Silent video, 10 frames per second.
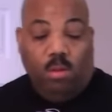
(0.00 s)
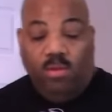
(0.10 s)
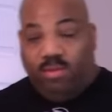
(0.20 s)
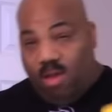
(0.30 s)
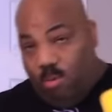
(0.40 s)

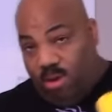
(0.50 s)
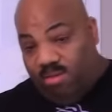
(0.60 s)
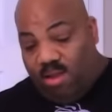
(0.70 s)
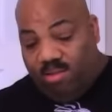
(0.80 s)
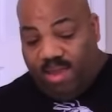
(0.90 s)
we want
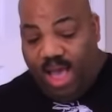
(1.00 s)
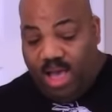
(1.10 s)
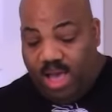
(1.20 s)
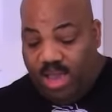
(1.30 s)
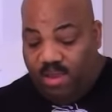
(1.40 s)
to saute
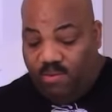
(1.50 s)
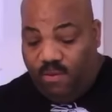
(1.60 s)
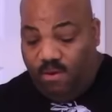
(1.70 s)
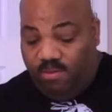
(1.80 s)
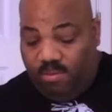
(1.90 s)
our onions
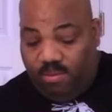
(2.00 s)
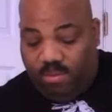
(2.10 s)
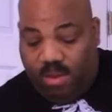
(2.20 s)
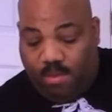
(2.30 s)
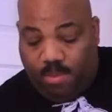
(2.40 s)
first.
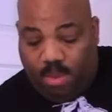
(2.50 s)
So